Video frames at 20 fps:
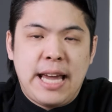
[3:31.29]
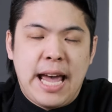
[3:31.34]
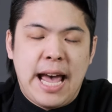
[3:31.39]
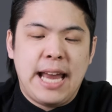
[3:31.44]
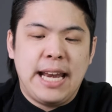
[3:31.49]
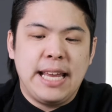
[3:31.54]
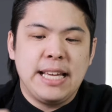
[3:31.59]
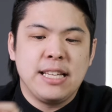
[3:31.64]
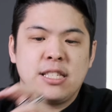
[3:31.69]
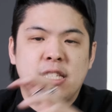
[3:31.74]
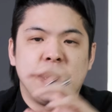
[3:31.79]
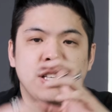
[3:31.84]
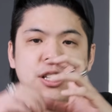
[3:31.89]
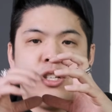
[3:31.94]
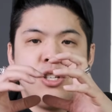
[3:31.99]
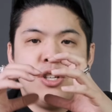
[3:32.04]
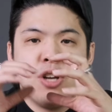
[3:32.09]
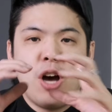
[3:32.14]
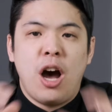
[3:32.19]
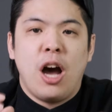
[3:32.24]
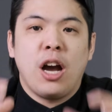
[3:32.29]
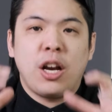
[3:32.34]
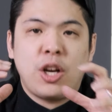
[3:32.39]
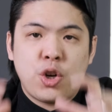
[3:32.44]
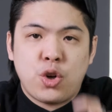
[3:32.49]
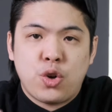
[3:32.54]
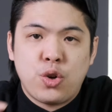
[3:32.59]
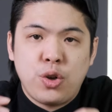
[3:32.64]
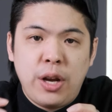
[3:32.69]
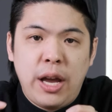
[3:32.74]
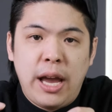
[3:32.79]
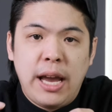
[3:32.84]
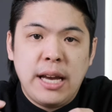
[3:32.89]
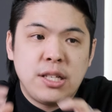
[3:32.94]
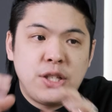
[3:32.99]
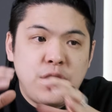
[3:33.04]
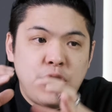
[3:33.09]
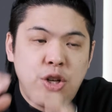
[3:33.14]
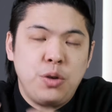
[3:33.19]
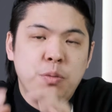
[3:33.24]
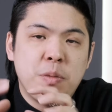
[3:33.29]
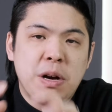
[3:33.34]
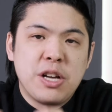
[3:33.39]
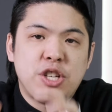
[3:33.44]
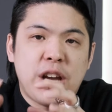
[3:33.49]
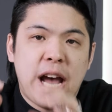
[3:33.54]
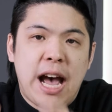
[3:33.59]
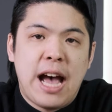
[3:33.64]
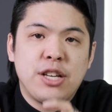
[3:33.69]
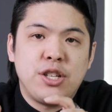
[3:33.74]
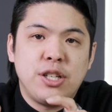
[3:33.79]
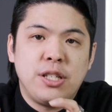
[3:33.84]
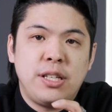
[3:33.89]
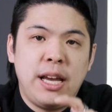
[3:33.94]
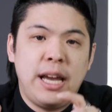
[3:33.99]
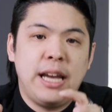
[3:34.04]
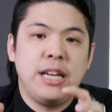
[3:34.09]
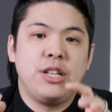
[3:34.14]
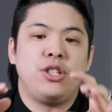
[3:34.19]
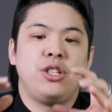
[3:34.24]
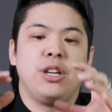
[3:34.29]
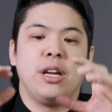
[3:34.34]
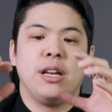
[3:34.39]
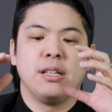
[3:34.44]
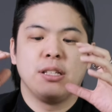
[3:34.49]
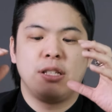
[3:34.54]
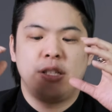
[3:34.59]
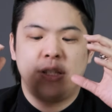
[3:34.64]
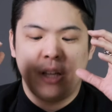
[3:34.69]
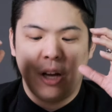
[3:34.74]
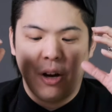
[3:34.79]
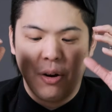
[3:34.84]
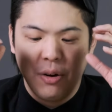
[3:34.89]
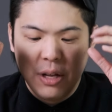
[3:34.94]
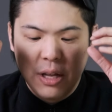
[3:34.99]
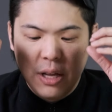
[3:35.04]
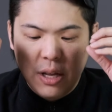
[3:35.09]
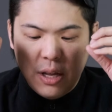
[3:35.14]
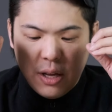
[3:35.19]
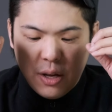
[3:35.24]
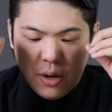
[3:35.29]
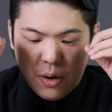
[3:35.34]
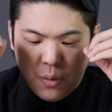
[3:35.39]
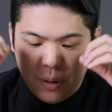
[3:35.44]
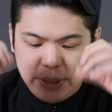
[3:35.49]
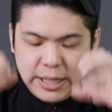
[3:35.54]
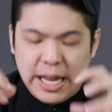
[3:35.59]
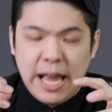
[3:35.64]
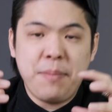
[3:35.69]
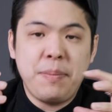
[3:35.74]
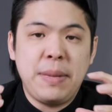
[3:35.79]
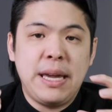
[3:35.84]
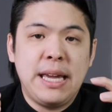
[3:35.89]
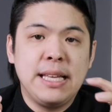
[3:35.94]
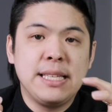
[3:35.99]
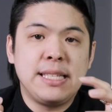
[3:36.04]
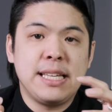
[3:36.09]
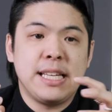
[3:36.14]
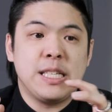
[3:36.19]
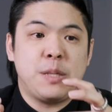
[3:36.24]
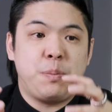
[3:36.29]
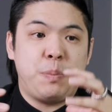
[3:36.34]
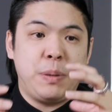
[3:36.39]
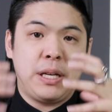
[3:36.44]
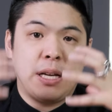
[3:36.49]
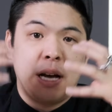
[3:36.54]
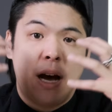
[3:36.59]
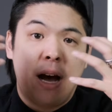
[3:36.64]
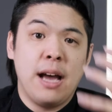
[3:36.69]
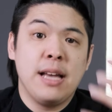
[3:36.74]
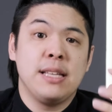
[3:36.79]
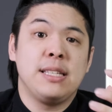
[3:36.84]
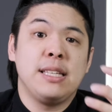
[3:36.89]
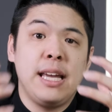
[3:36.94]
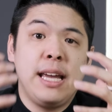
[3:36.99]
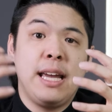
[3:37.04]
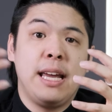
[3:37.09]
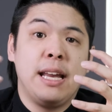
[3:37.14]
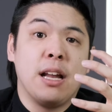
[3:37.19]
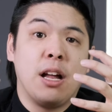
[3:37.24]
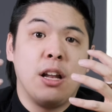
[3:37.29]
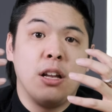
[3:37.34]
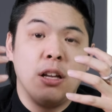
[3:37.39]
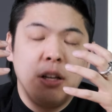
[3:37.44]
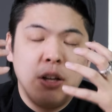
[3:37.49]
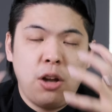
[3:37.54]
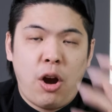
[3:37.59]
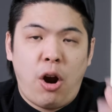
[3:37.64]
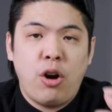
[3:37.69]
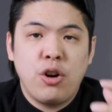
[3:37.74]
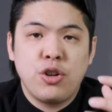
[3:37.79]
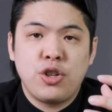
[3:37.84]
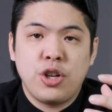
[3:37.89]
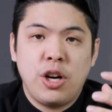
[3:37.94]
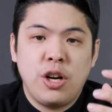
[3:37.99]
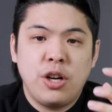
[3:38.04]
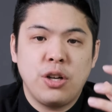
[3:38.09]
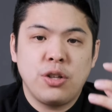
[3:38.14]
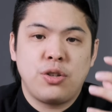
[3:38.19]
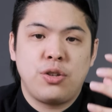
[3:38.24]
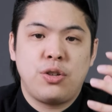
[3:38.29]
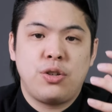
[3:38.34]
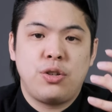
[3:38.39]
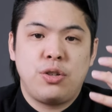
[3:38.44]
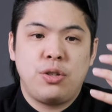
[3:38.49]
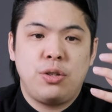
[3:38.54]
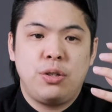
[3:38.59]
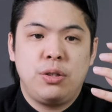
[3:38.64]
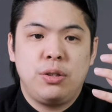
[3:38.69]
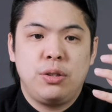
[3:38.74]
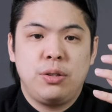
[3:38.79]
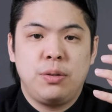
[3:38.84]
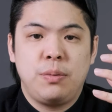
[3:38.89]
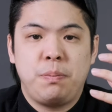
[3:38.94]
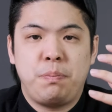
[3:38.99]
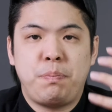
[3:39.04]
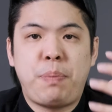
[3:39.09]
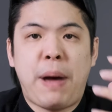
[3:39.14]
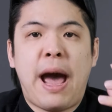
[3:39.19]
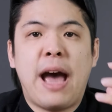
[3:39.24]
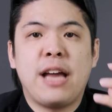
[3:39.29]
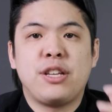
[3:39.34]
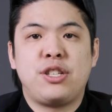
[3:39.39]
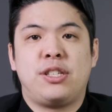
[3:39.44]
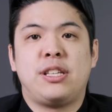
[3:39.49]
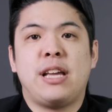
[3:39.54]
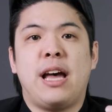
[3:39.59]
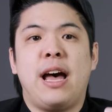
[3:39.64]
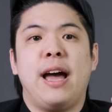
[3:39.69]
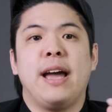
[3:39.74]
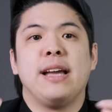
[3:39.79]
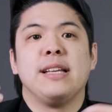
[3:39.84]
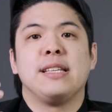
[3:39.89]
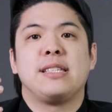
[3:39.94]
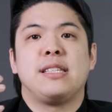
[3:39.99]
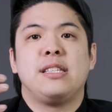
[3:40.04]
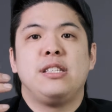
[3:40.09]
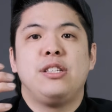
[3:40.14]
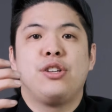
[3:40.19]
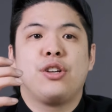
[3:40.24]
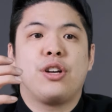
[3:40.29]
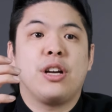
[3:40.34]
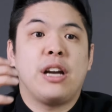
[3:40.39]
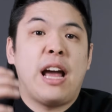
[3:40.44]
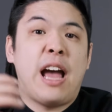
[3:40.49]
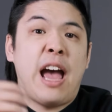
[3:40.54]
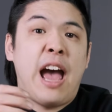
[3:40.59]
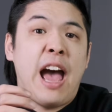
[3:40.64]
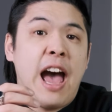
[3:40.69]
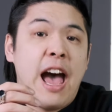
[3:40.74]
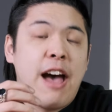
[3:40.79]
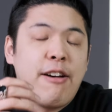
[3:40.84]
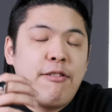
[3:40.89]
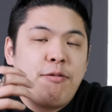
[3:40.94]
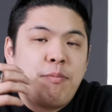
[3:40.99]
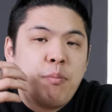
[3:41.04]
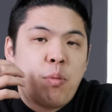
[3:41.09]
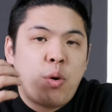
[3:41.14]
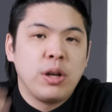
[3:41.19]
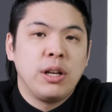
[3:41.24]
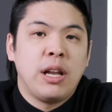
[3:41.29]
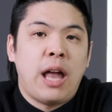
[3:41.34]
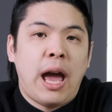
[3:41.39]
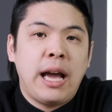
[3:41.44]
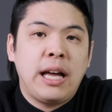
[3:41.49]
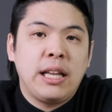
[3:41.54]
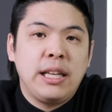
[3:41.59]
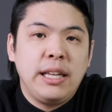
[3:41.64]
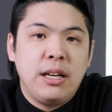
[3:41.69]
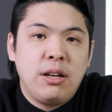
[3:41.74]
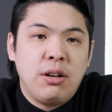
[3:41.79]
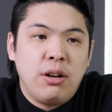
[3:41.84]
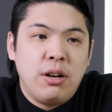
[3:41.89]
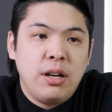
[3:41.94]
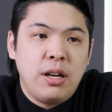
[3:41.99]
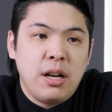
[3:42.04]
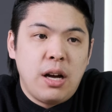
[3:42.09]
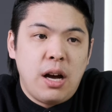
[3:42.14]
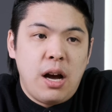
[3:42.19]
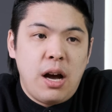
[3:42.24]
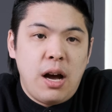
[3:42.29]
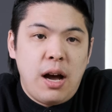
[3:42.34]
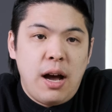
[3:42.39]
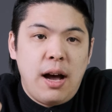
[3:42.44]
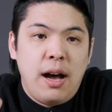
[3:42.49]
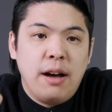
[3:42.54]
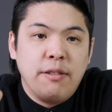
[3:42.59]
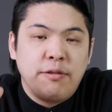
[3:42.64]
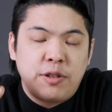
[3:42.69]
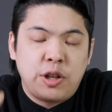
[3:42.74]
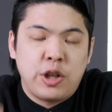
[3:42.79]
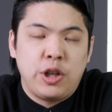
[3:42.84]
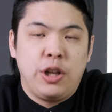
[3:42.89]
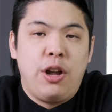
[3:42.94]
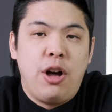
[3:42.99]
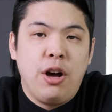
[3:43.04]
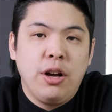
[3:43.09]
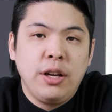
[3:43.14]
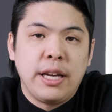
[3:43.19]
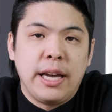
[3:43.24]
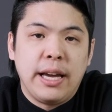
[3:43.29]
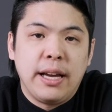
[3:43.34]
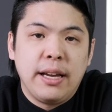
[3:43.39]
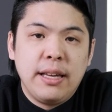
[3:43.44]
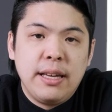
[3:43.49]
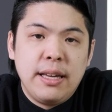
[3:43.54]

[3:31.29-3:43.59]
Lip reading: at is to not create too much agitation. So what that means is, because in a larger batch size, you're gonna have more likelihood of clogging.